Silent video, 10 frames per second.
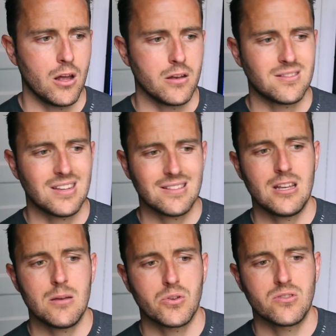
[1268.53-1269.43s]

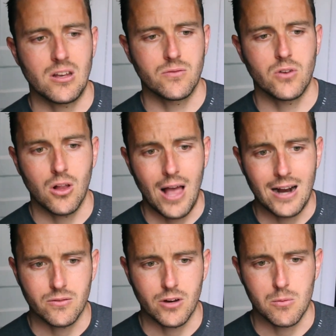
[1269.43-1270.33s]
16% of all
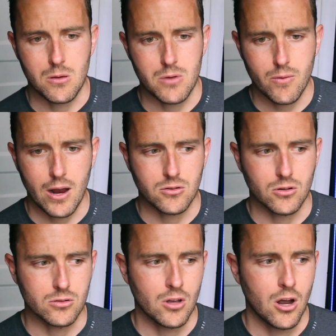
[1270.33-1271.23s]
active Airbnb
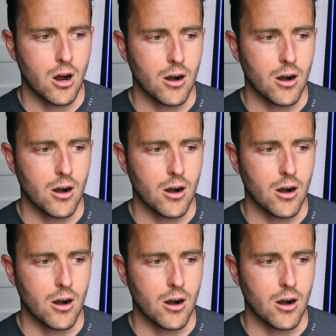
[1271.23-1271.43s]
rentals